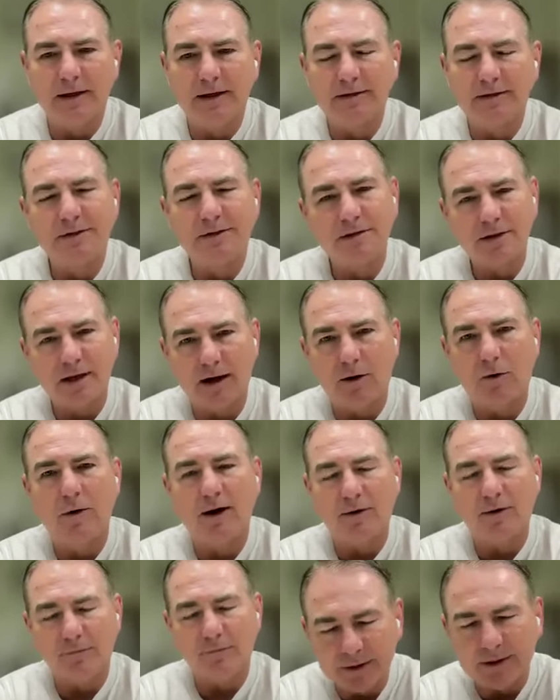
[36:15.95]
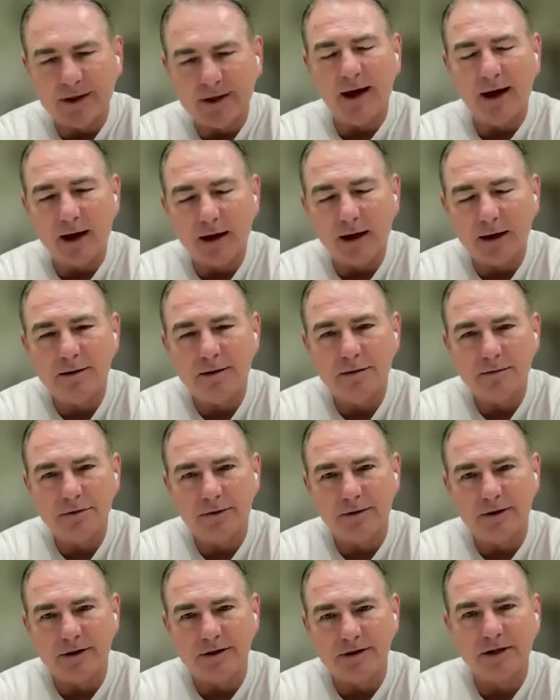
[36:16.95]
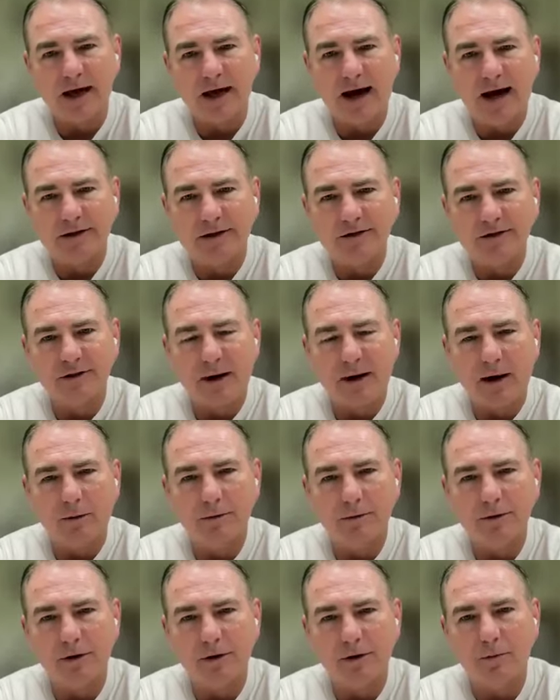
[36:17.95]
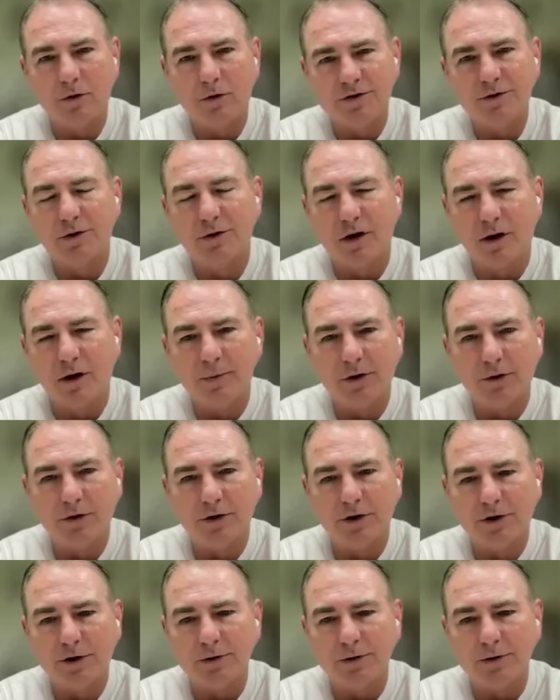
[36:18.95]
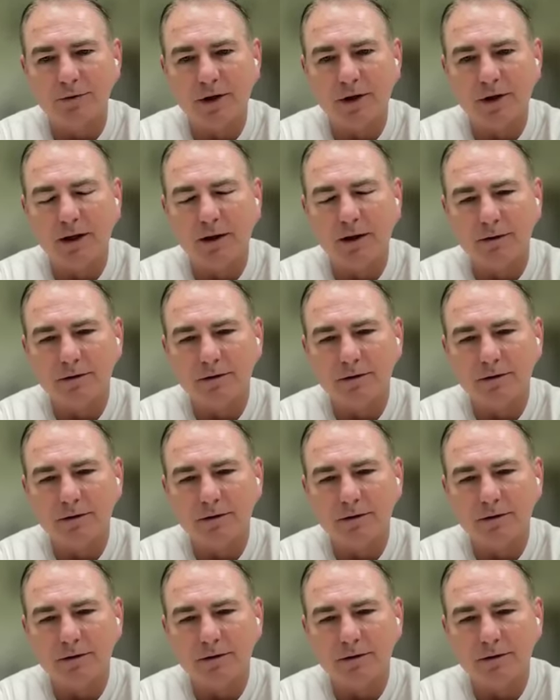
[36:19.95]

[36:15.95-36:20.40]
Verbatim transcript: and and sell every day to these guys okay. about you know what you come here to do.